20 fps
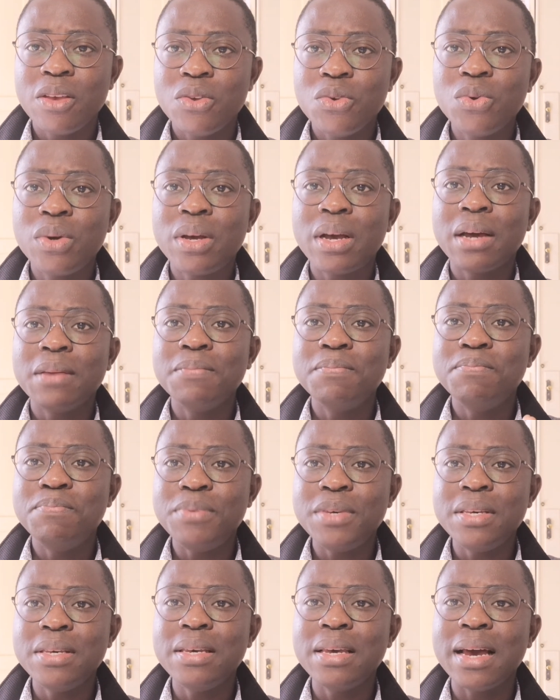You can
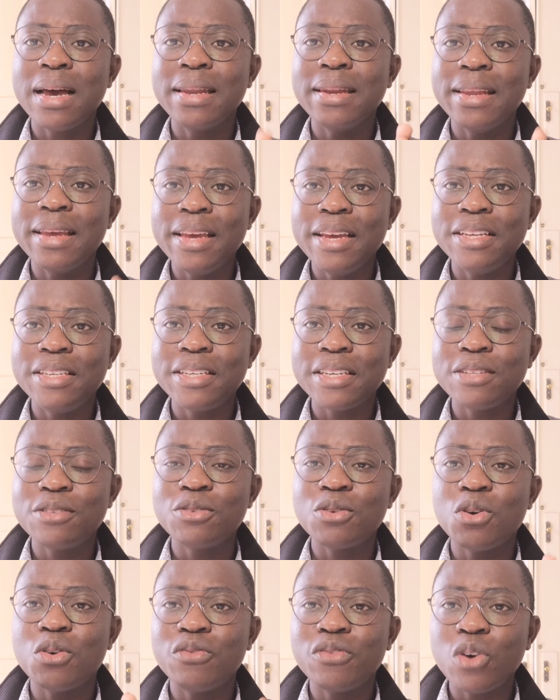be an
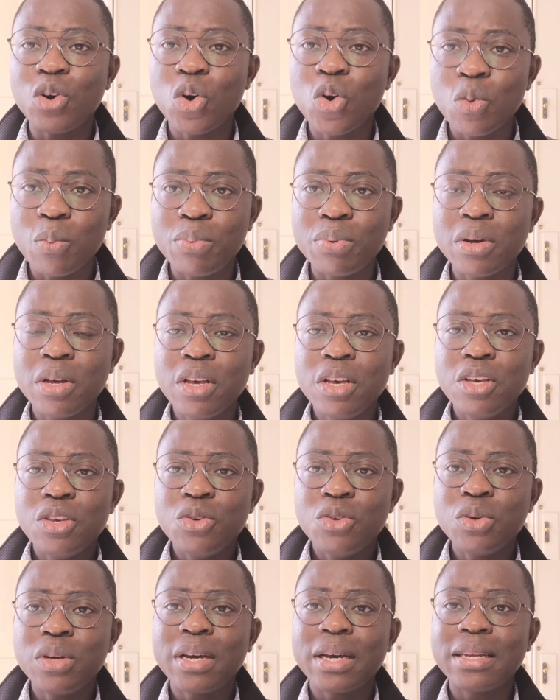agent of hope.
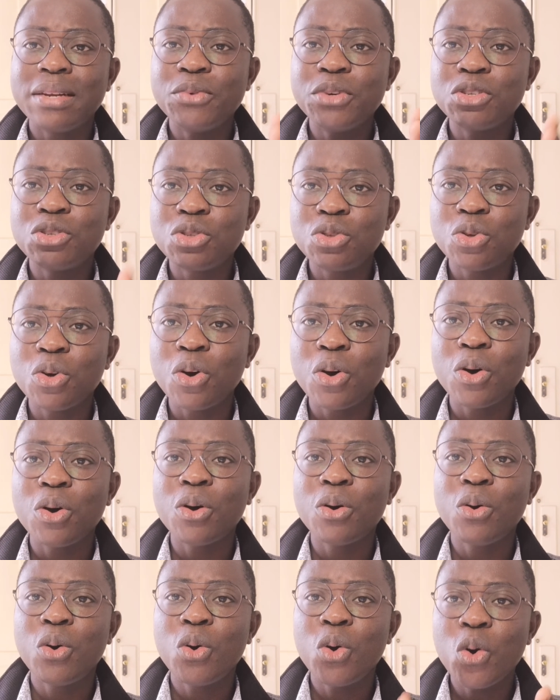You can
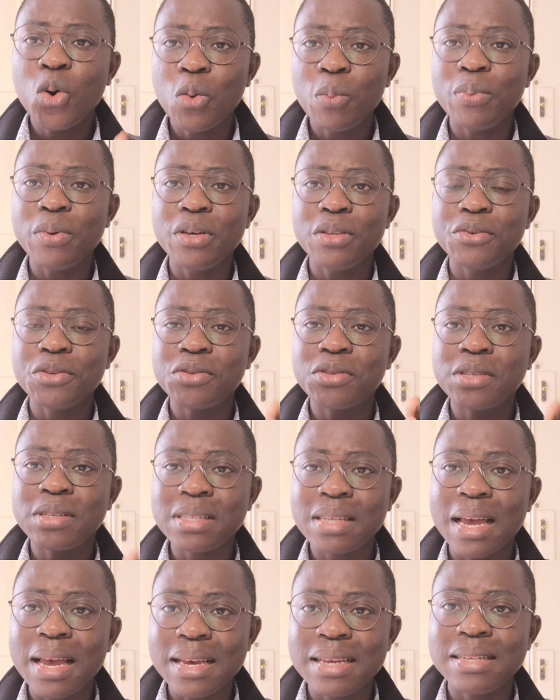restore hope in the
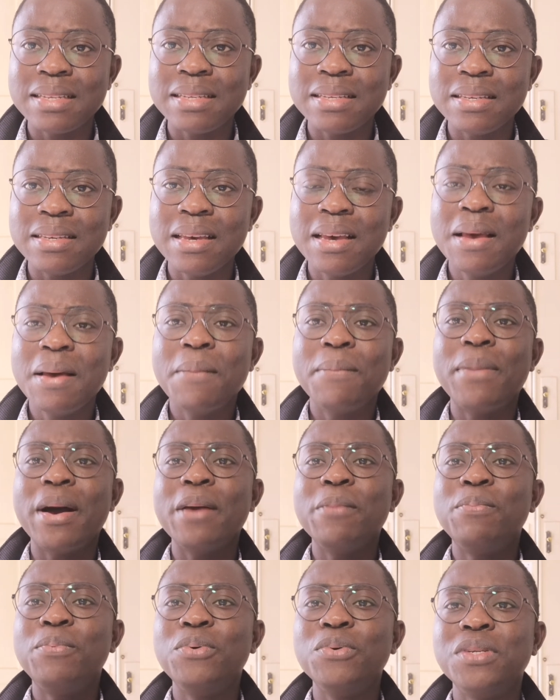society
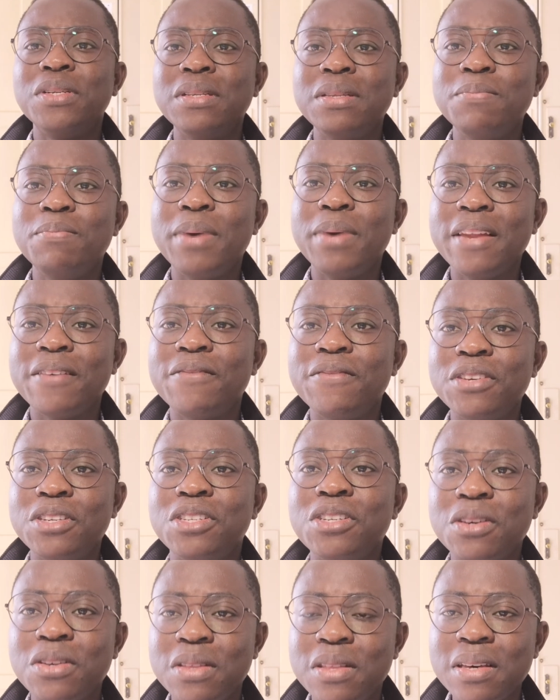by putting
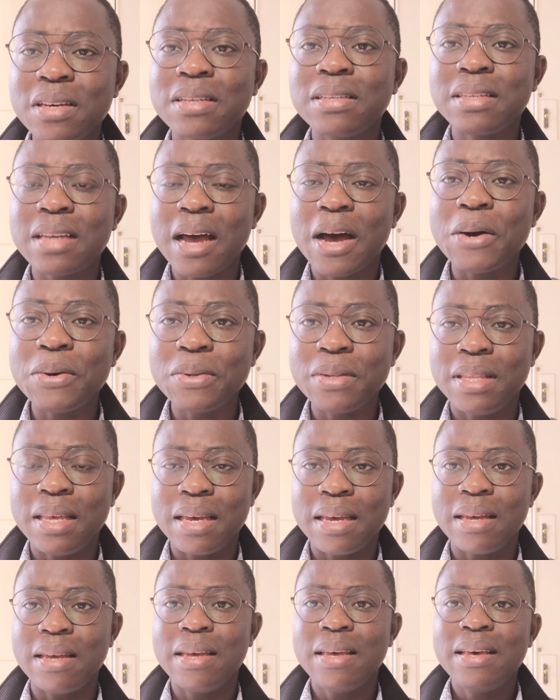beneficial things out
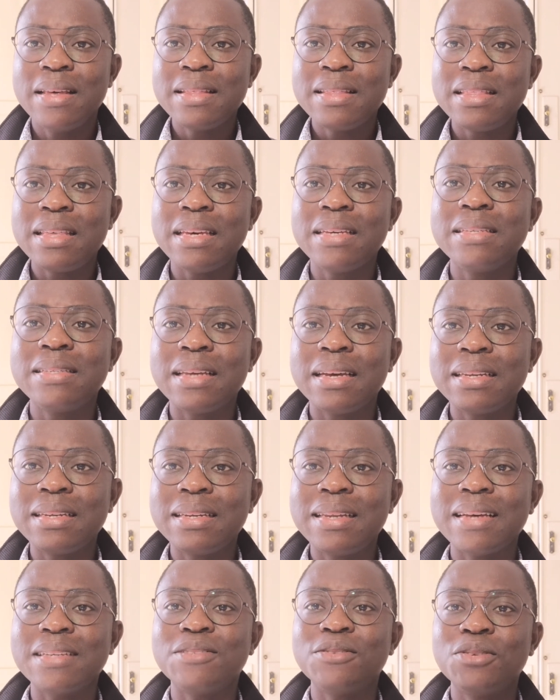there. Things
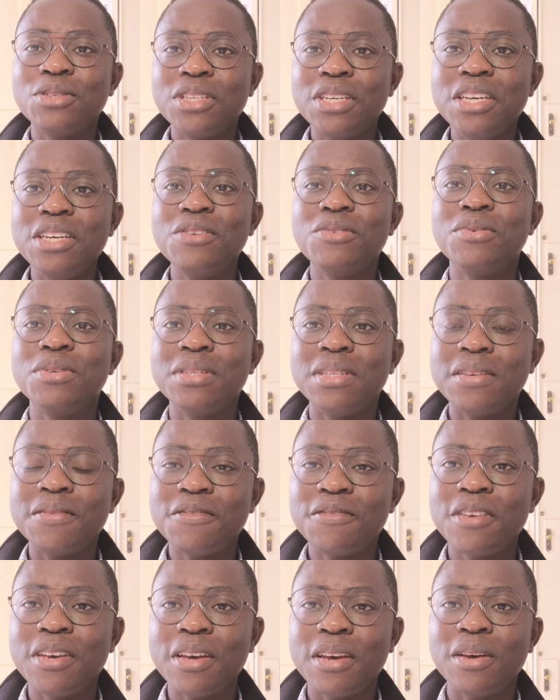that does not increase the
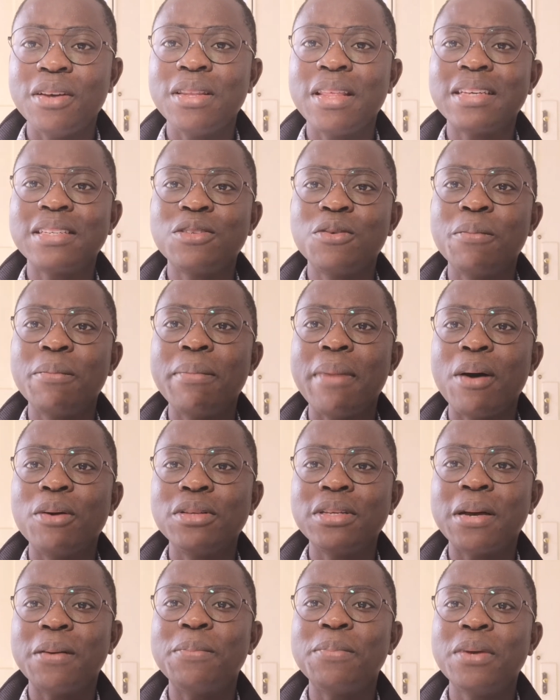fear, does not
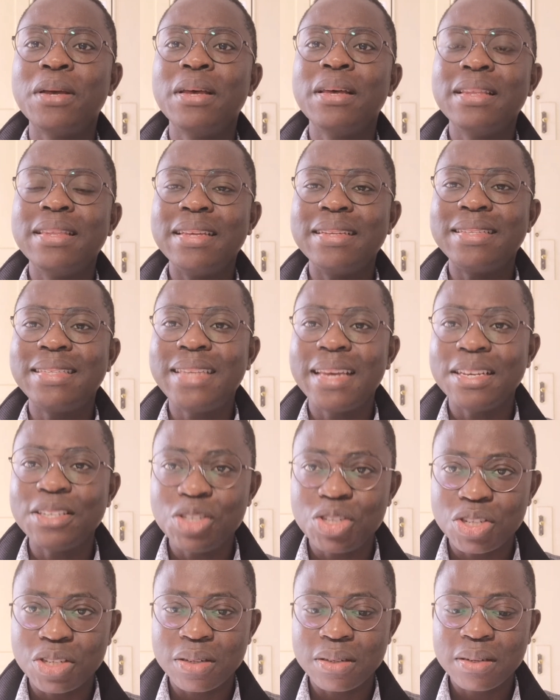mount up the
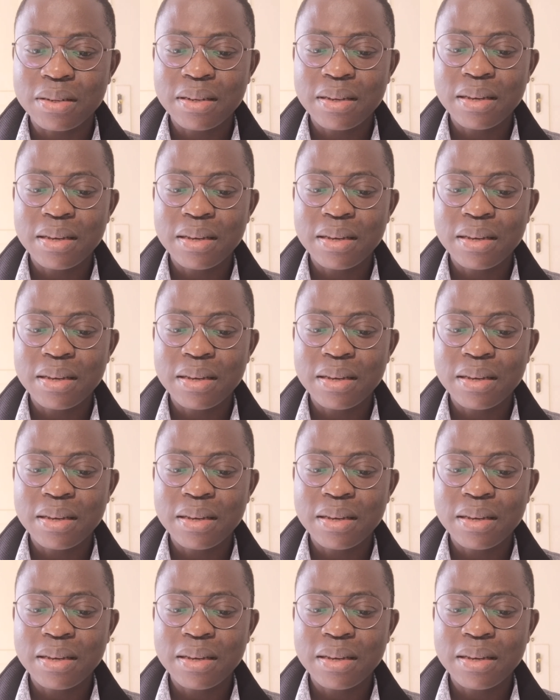tension.